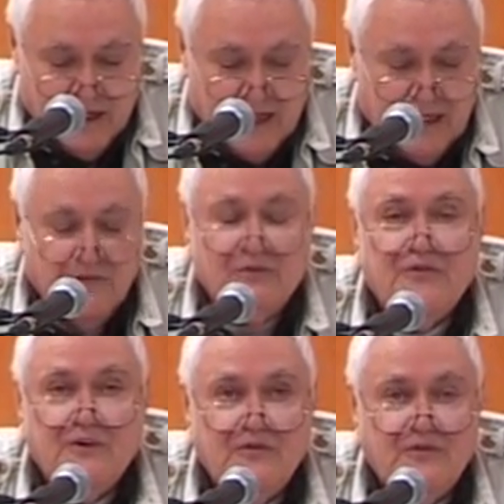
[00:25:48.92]
In
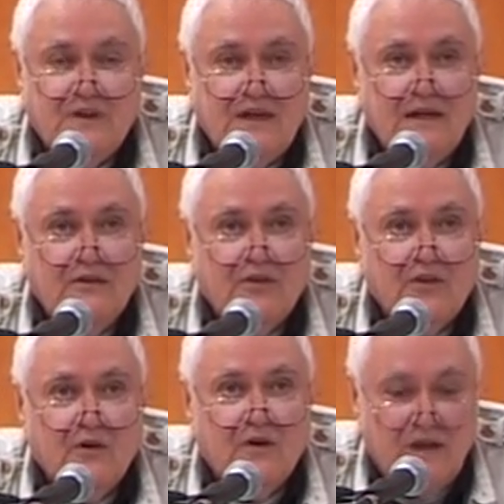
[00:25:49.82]

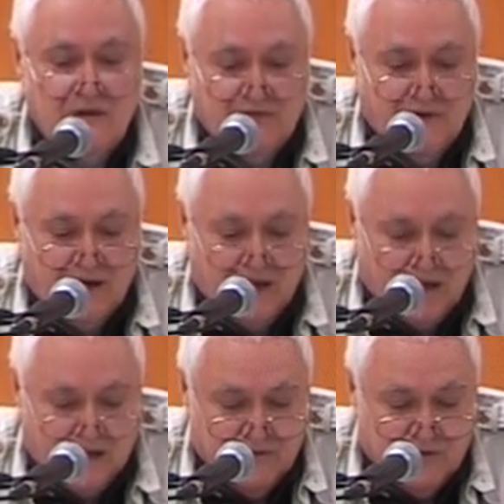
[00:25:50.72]
1535,